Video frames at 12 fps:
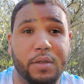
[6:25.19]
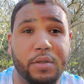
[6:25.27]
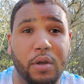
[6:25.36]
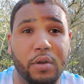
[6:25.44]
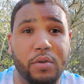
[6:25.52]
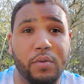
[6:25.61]

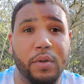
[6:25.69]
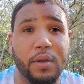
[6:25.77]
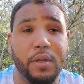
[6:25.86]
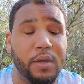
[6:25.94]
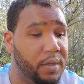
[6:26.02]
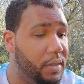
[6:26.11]
start doing
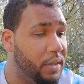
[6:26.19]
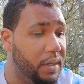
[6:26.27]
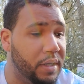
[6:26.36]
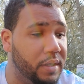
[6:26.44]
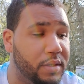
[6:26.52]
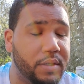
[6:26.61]

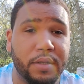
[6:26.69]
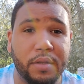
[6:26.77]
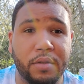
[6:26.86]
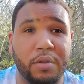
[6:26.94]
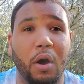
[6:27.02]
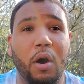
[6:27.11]
is
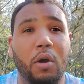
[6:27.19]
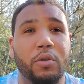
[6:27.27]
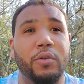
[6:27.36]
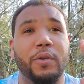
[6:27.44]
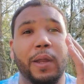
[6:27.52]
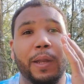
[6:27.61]
the
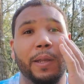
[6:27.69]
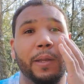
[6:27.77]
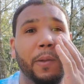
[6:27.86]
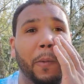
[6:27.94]
alternated